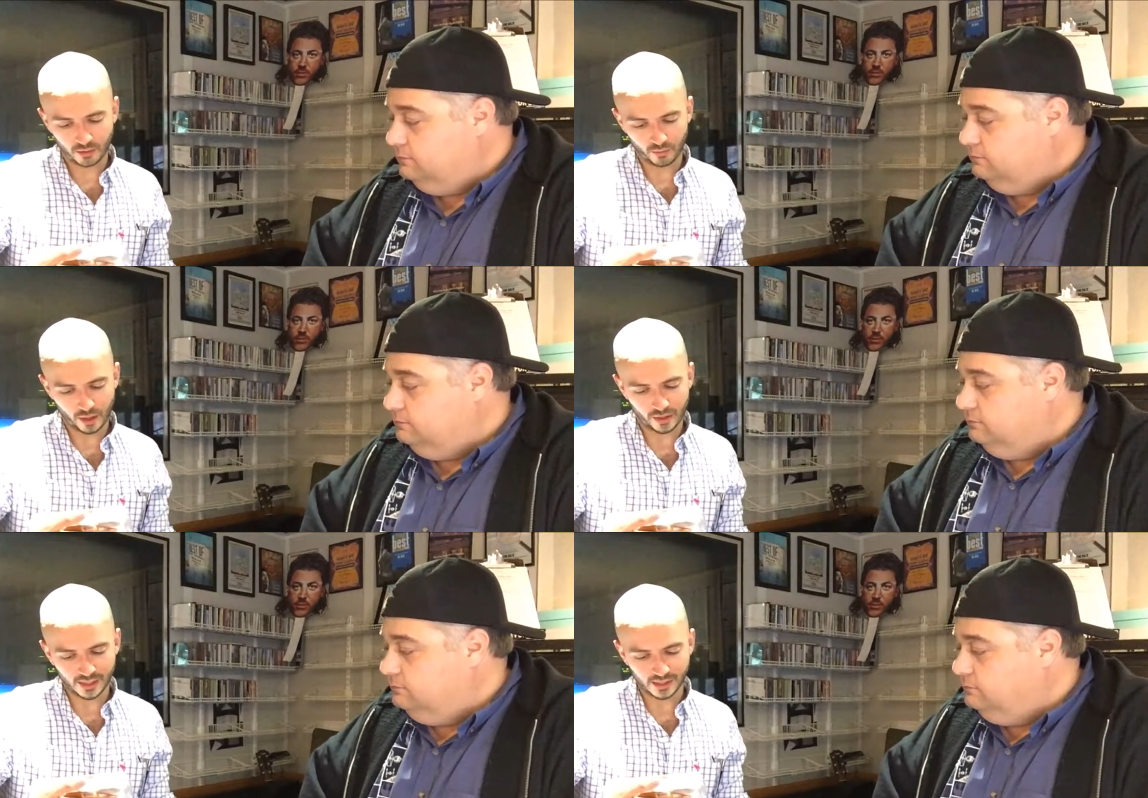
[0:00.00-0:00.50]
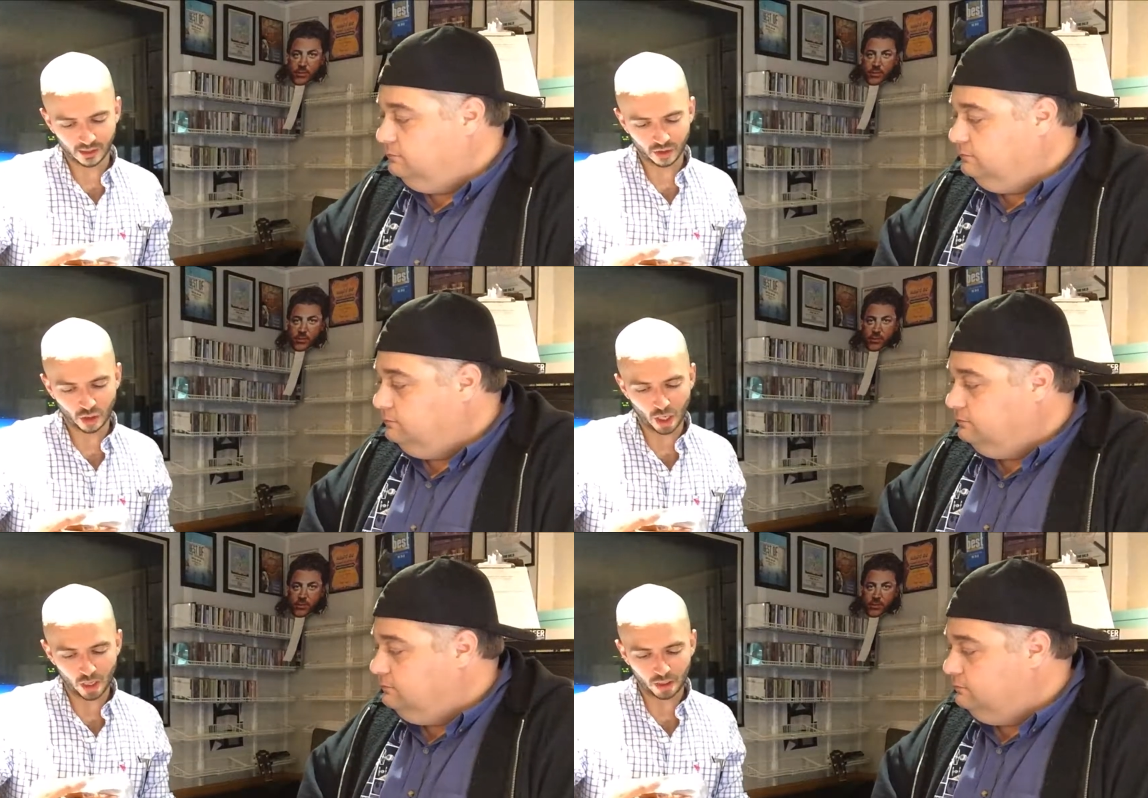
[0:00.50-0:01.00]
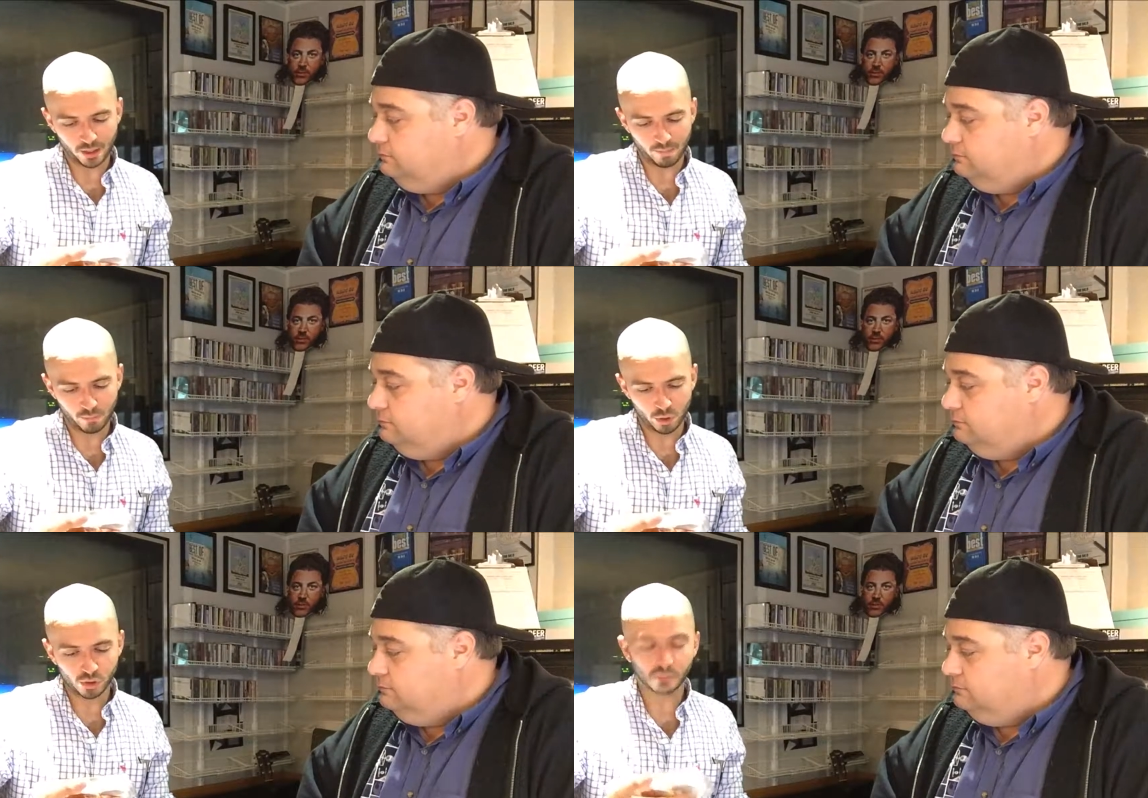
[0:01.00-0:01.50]
Speaker 1: What are these? Chocolate
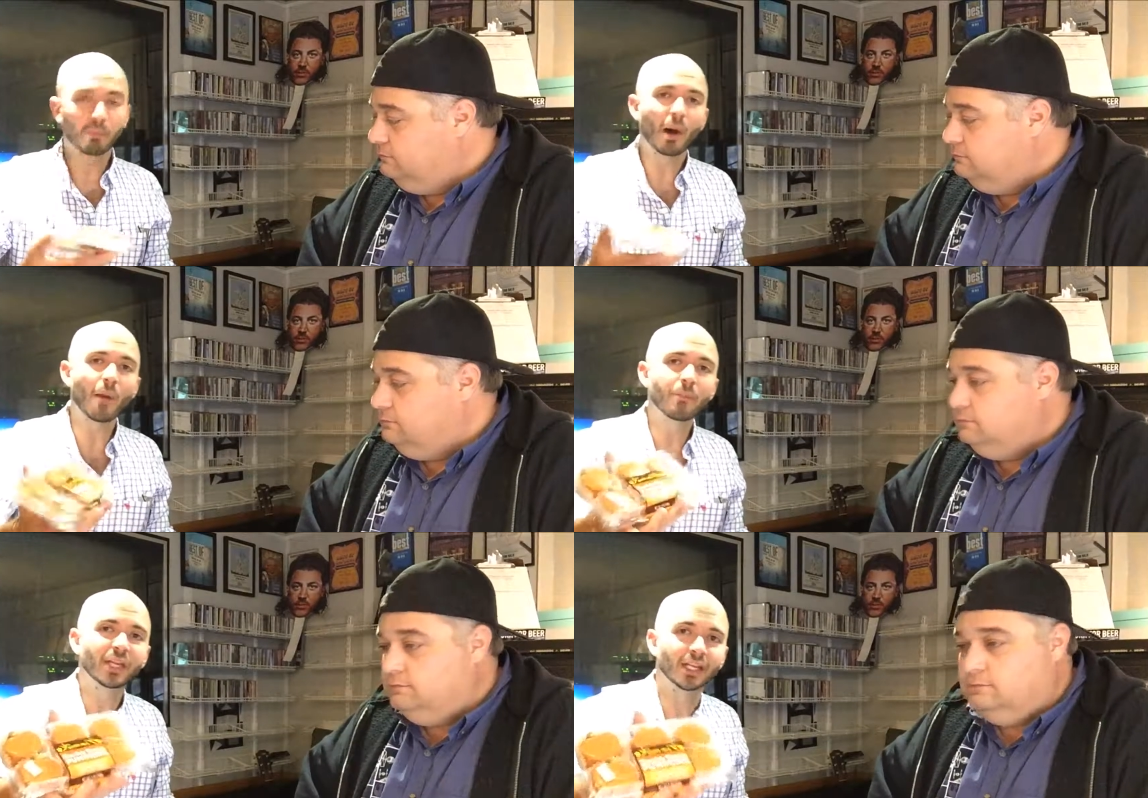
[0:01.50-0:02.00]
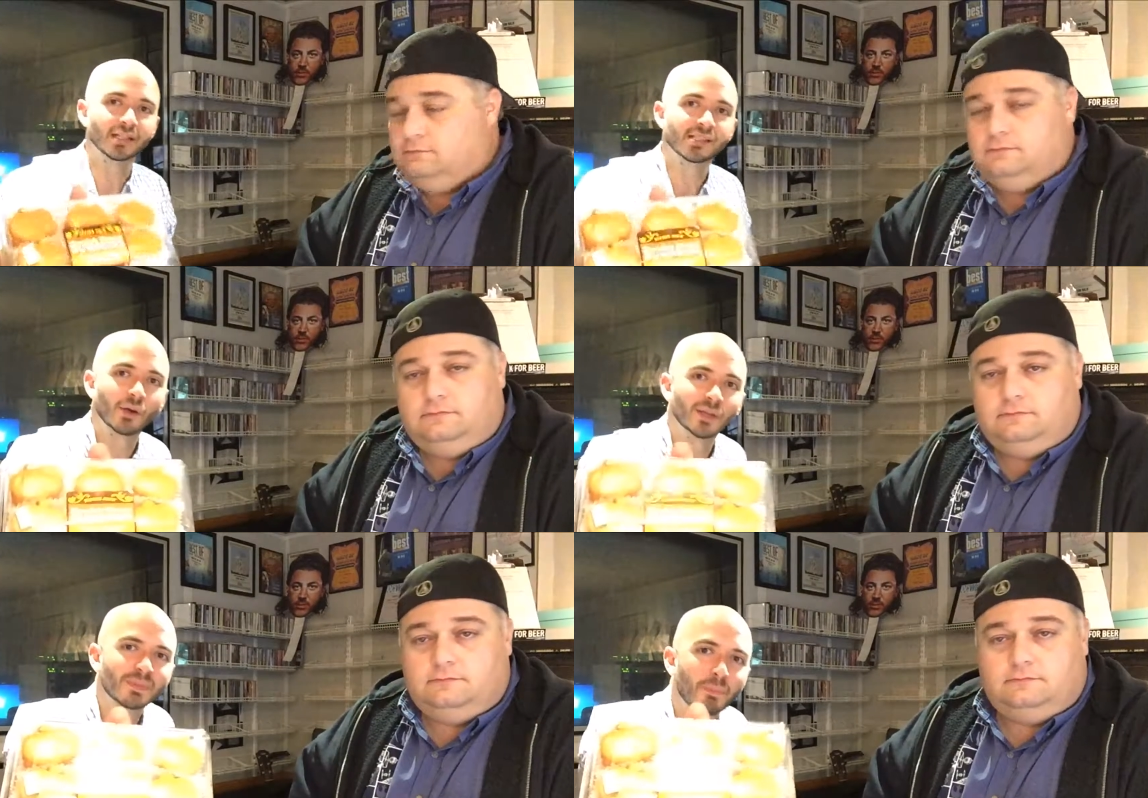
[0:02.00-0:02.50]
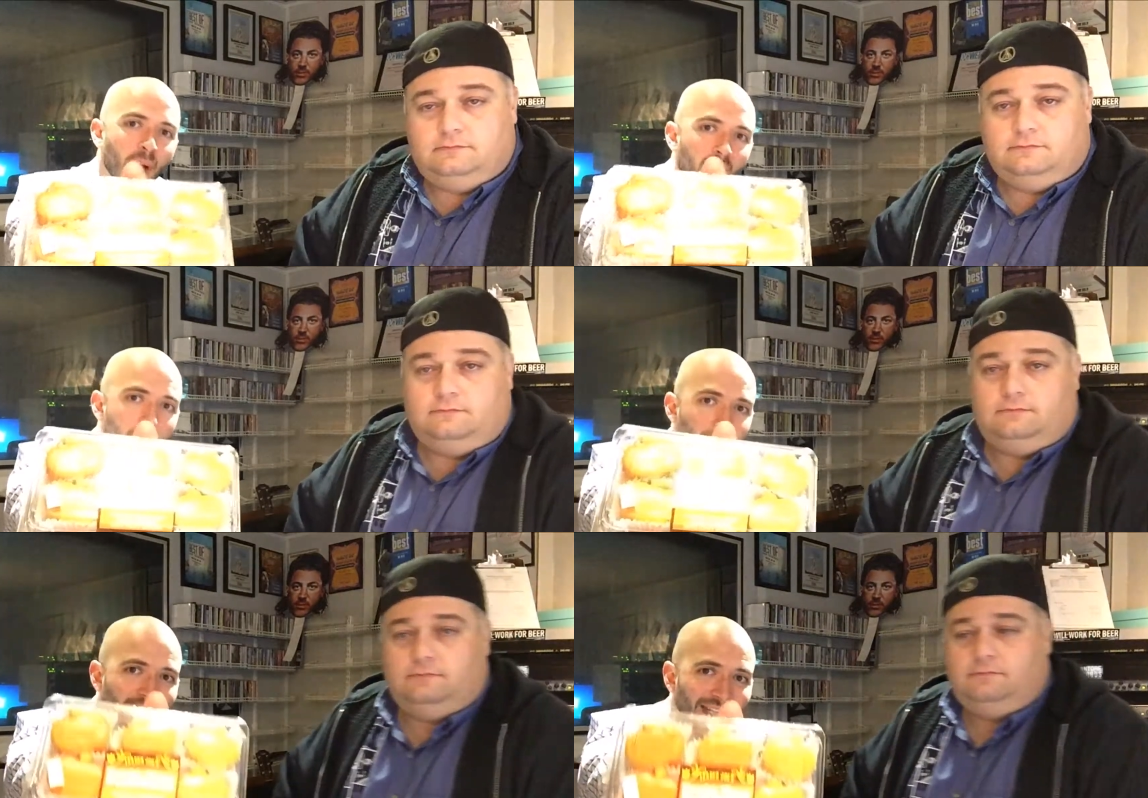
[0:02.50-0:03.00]
mousse pumpkin. So it's
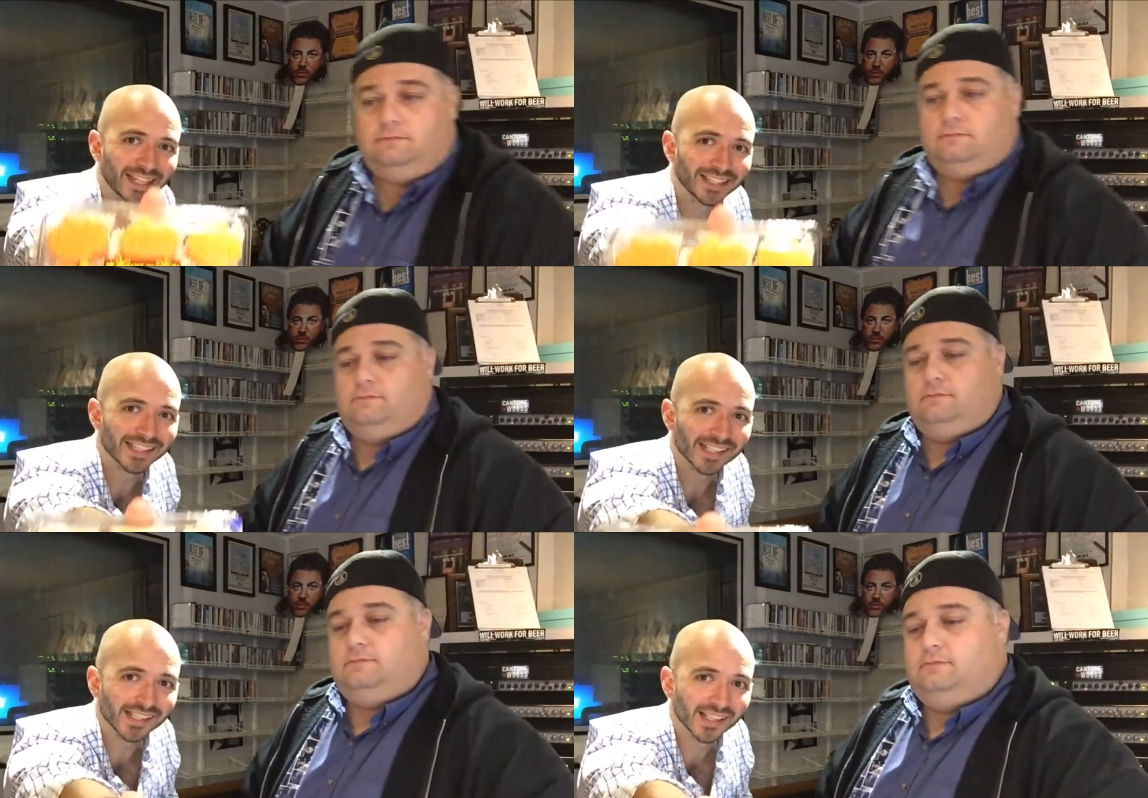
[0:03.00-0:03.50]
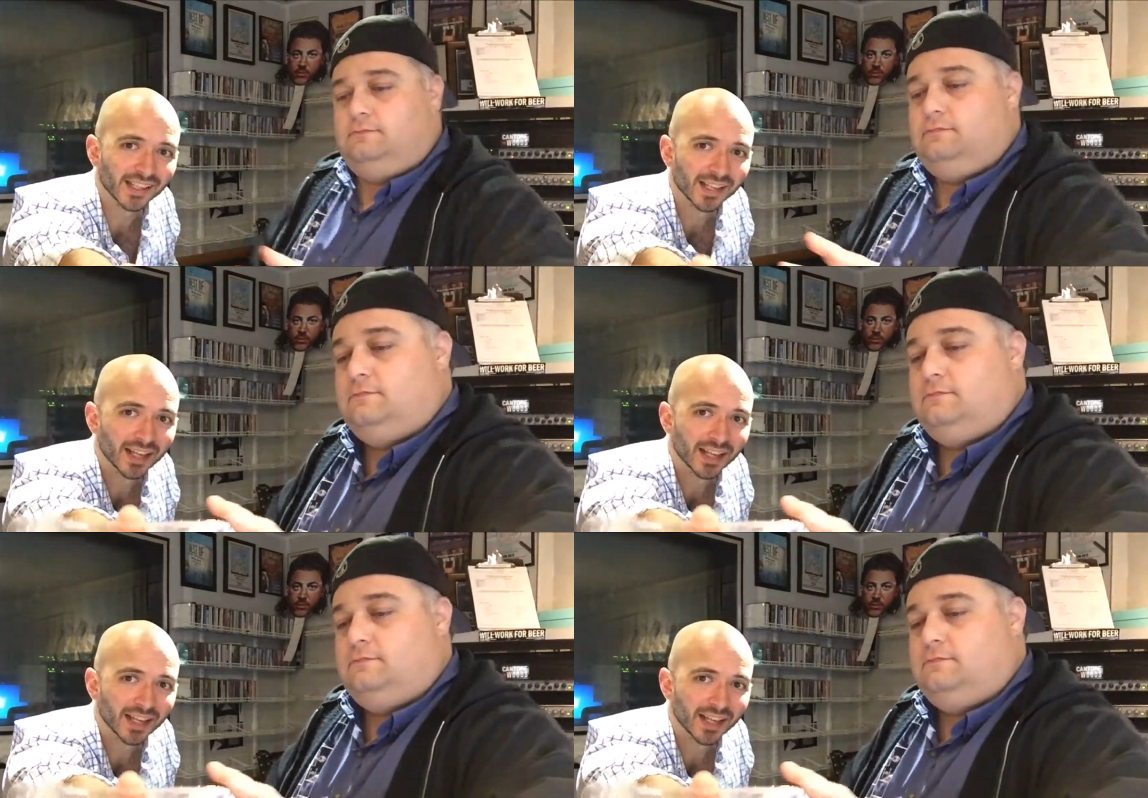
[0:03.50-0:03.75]
pumpkins,